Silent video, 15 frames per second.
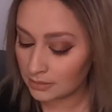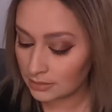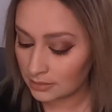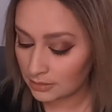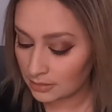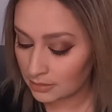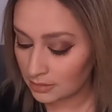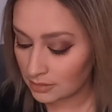
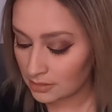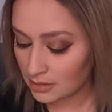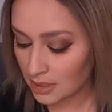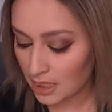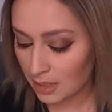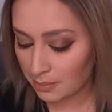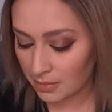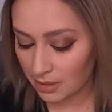Se
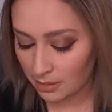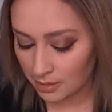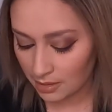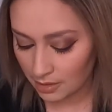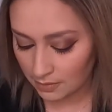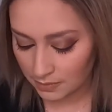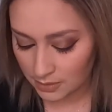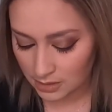
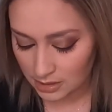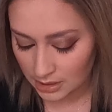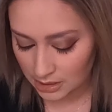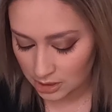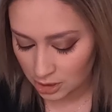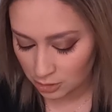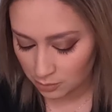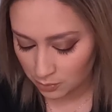llama
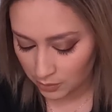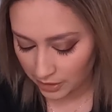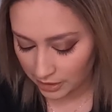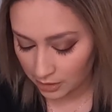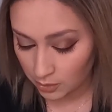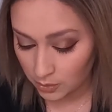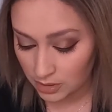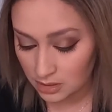Versace Bright
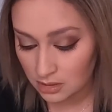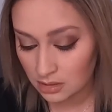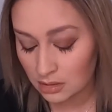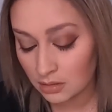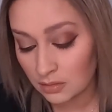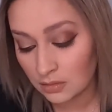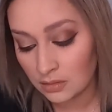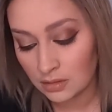
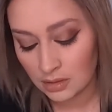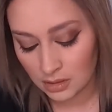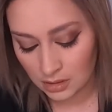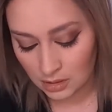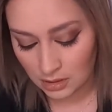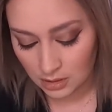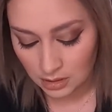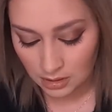Crystal.
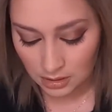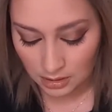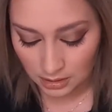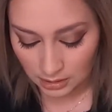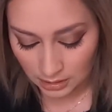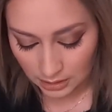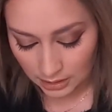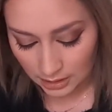
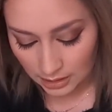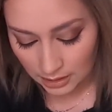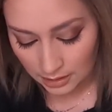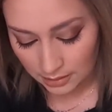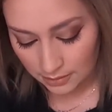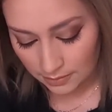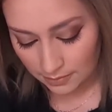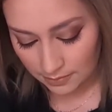Y
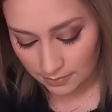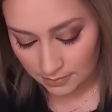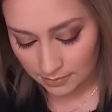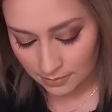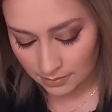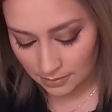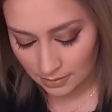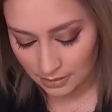
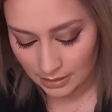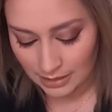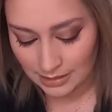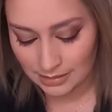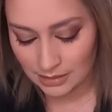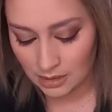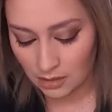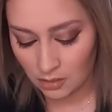
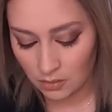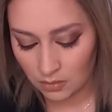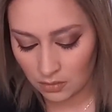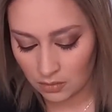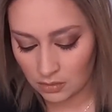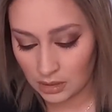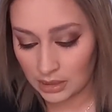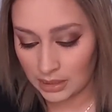este lo
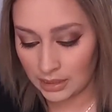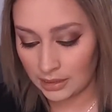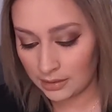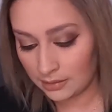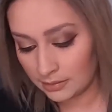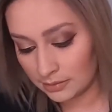olí.